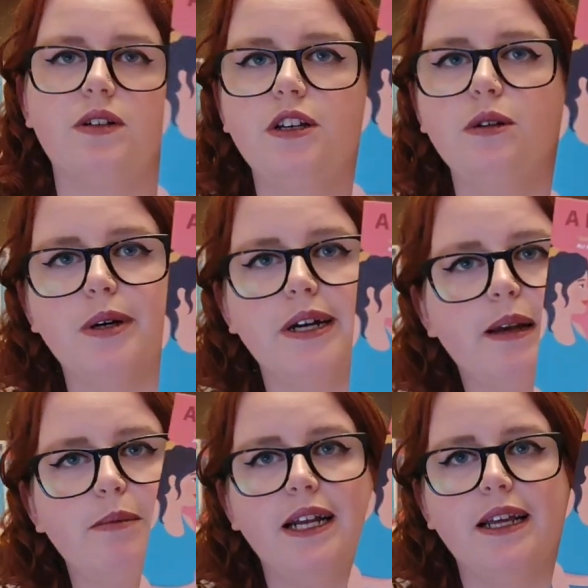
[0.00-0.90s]
on You by
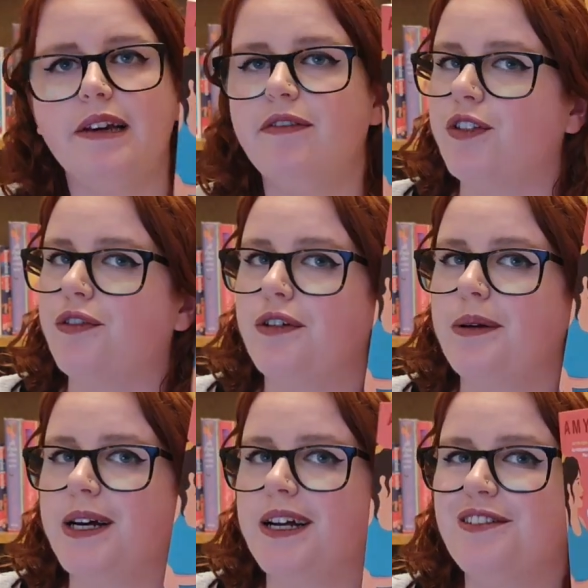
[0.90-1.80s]
Amy Lee for
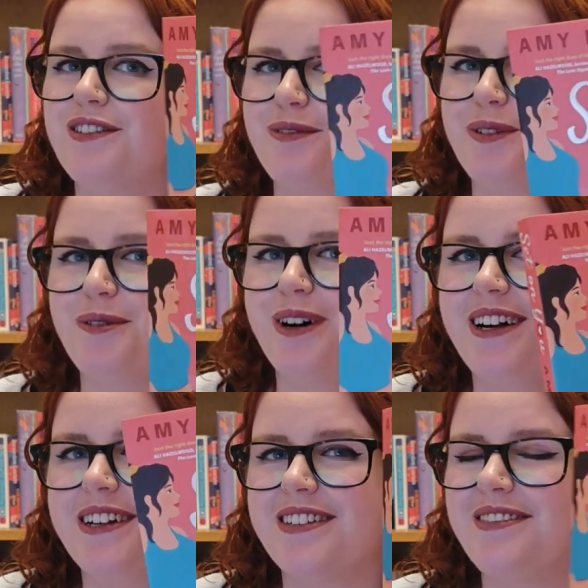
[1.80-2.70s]
£3 from the
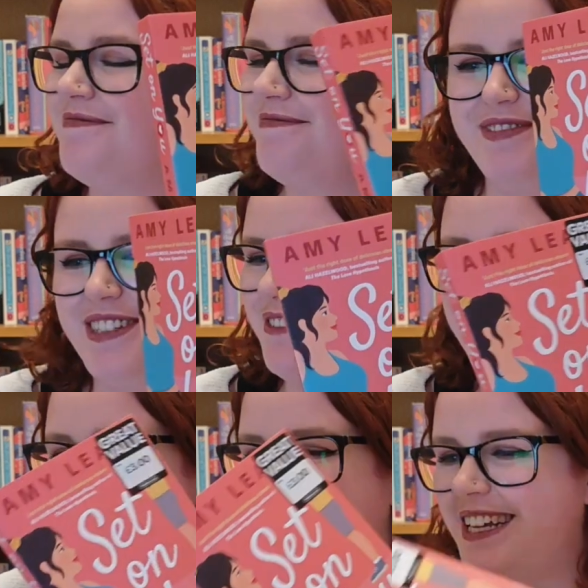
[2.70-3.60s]
works. Didn't
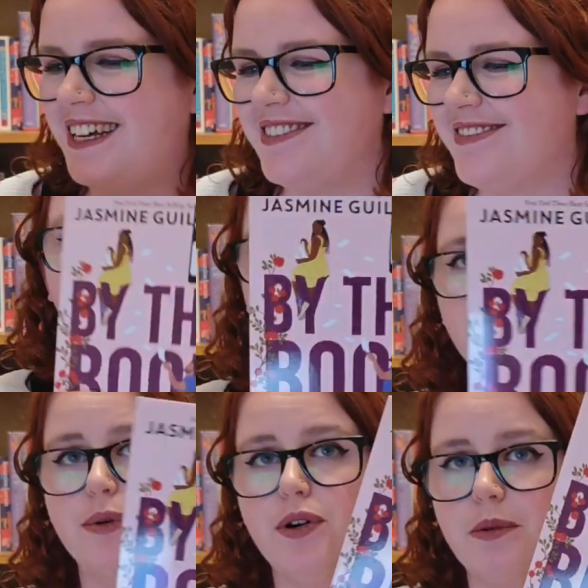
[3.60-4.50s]
read it. Buy the
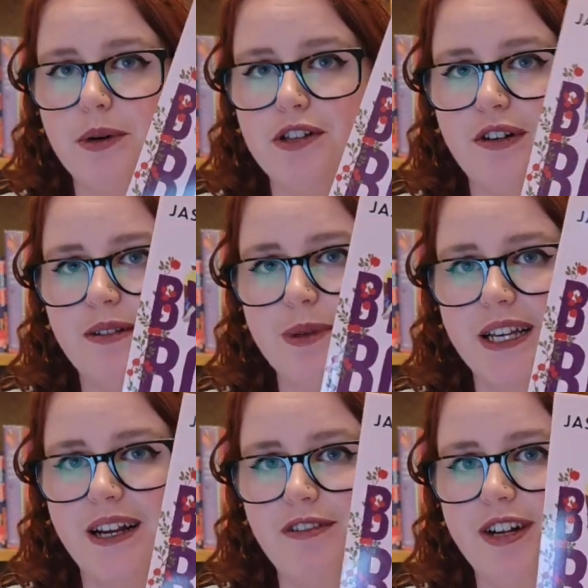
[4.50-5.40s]
Book by Jasmine
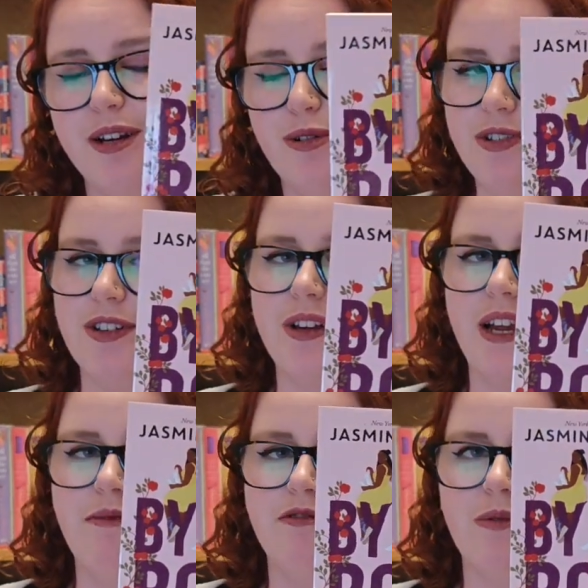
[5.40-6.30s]
Guillory also
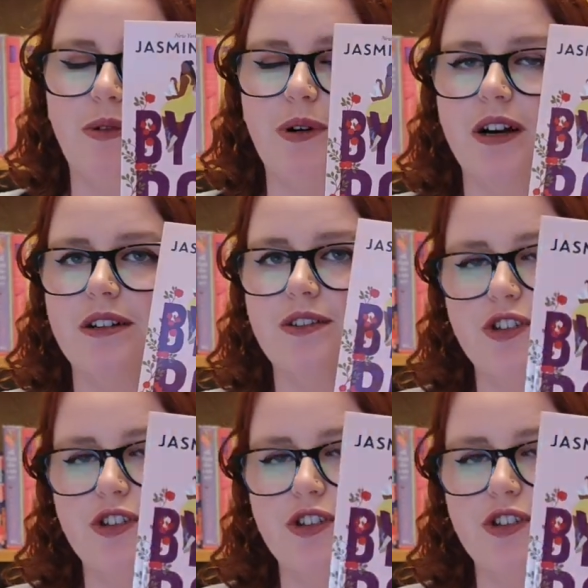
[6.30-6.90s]
came from the works for